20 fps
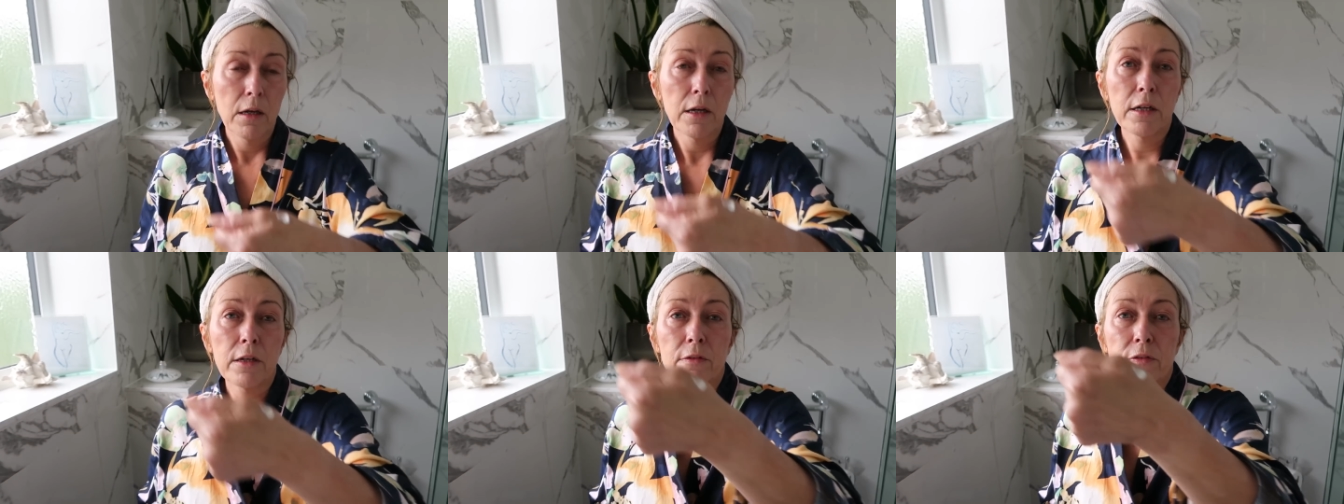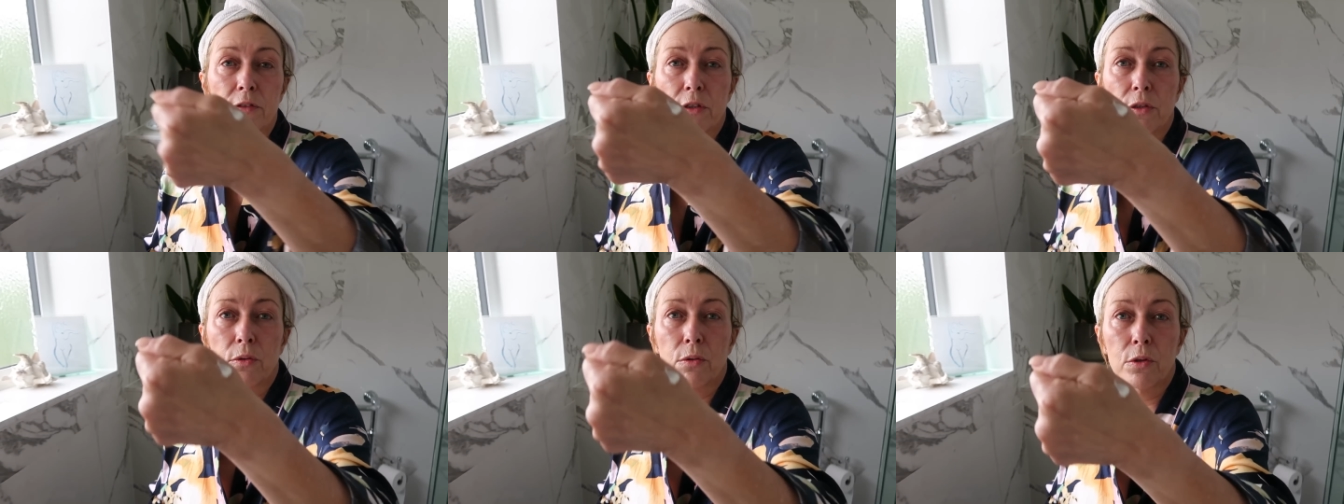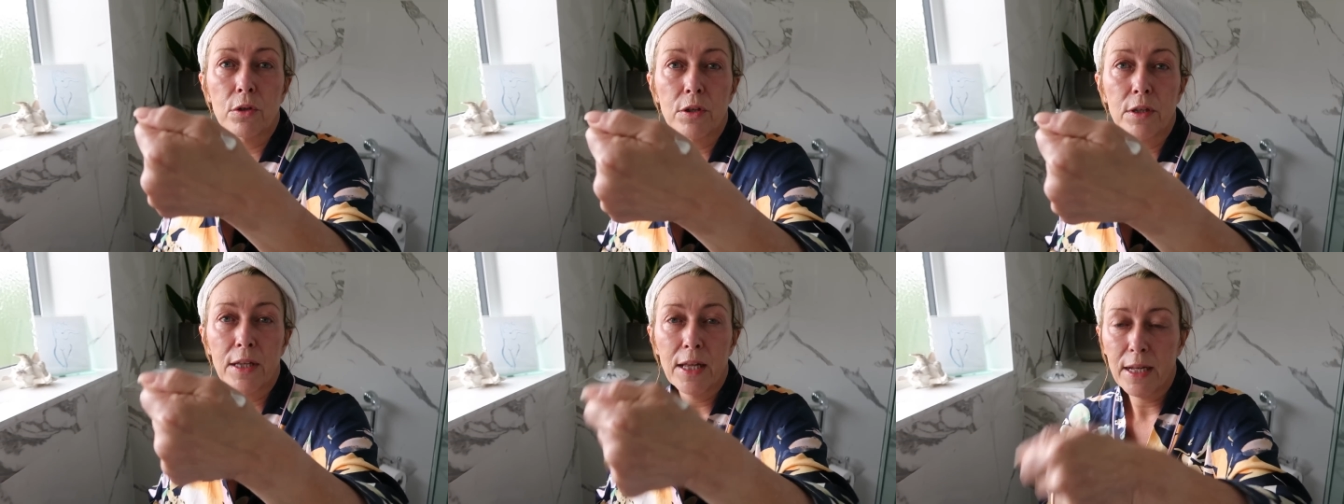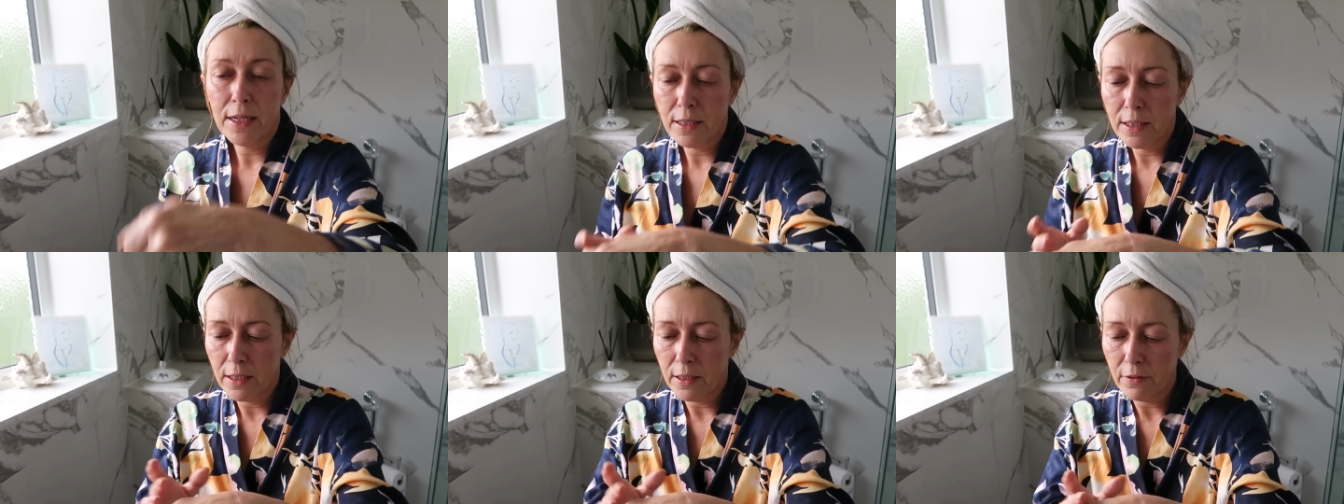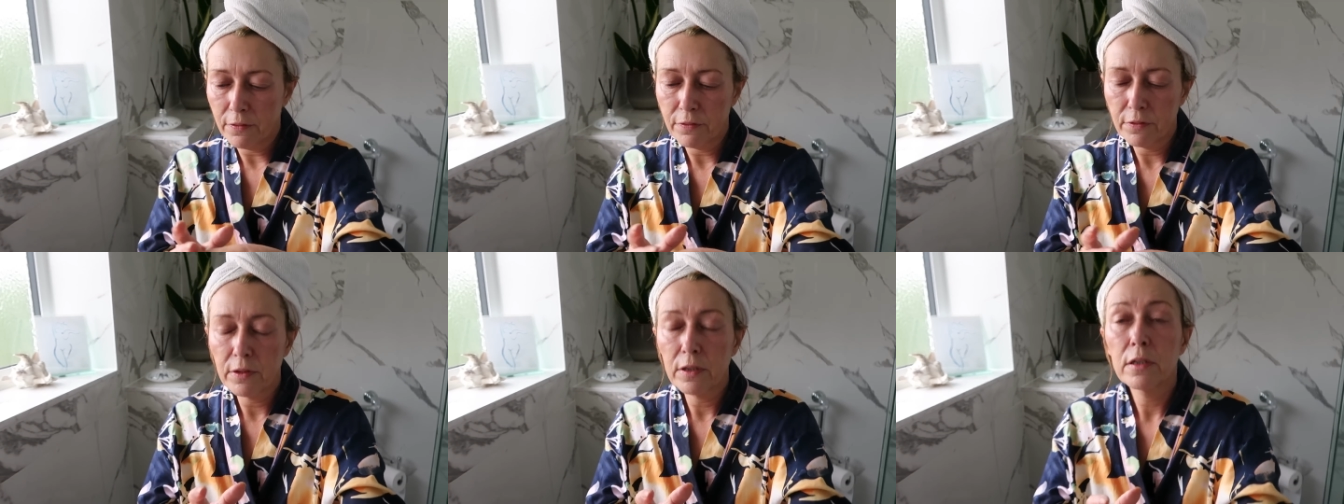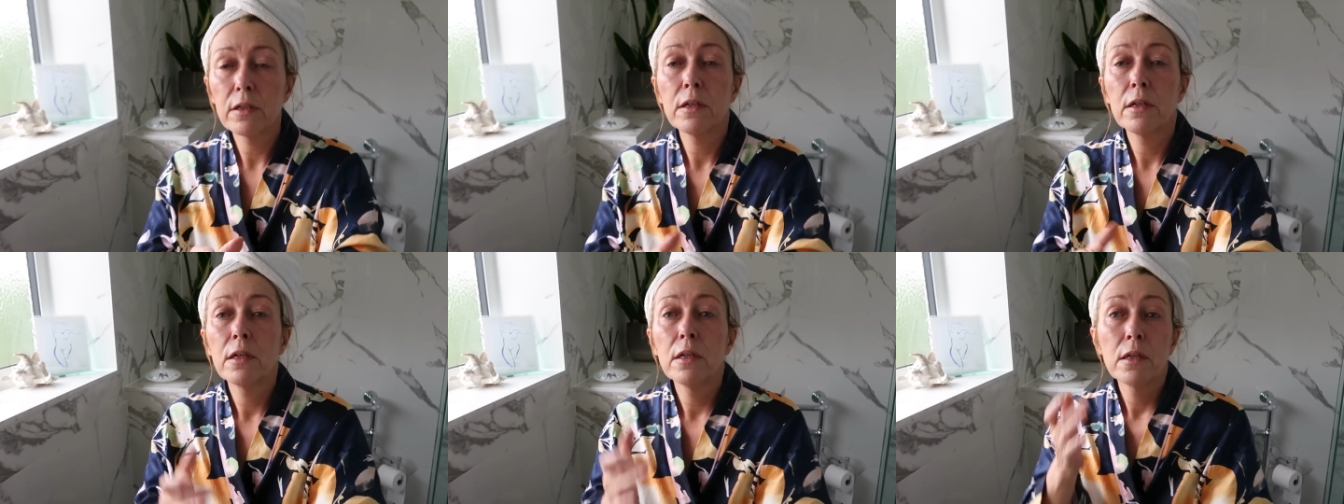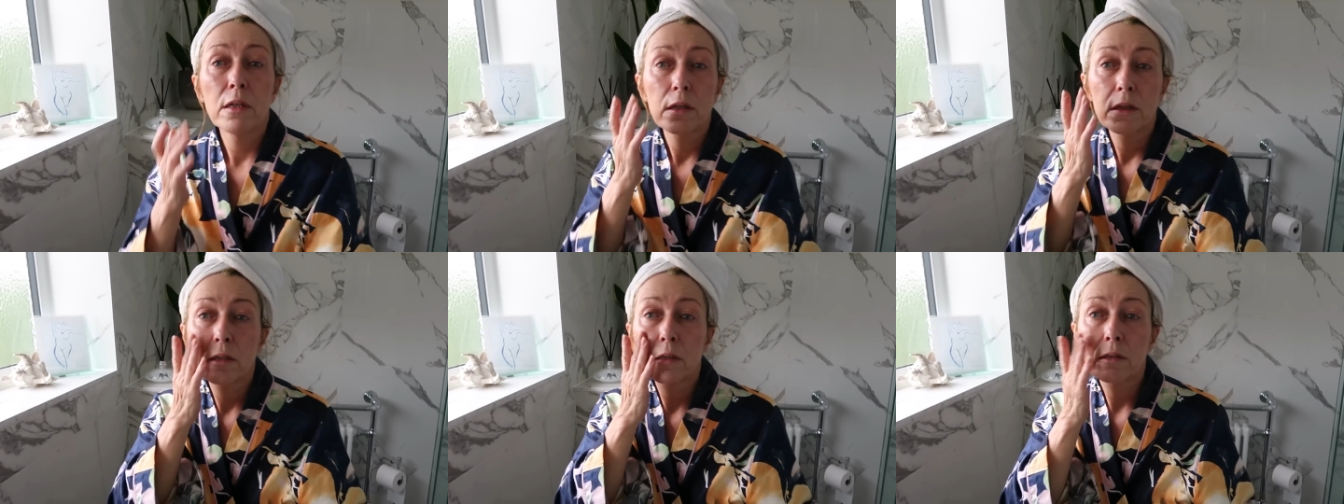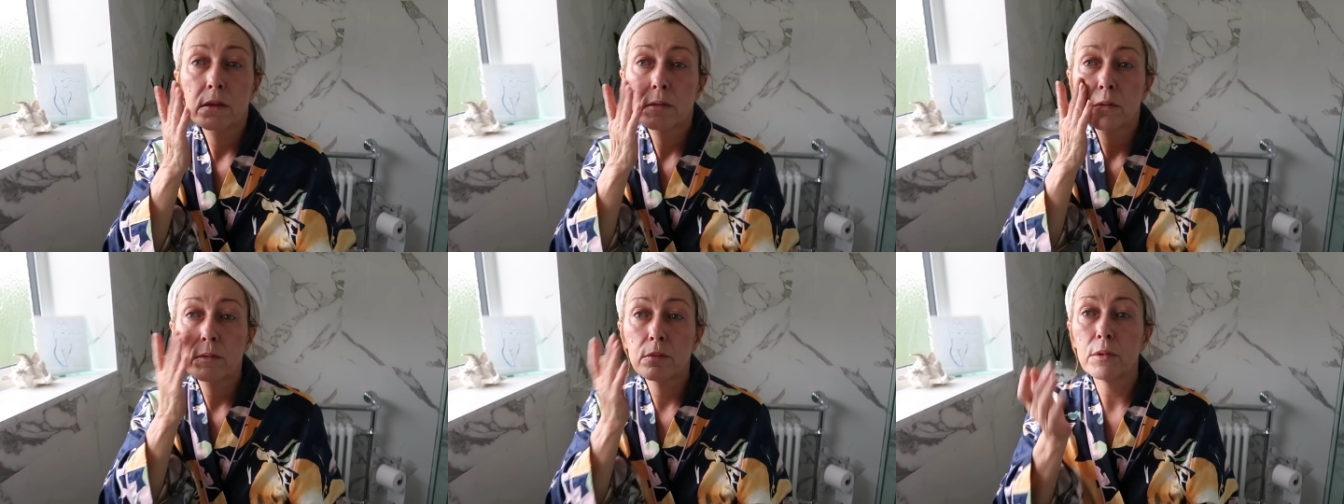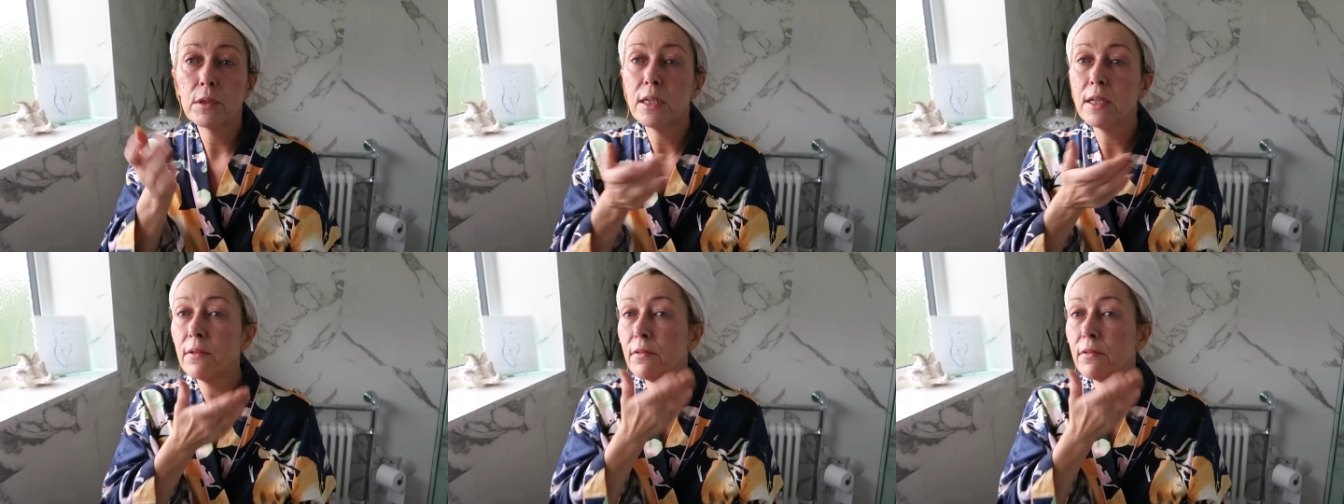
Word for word: And I've still got that left. We'll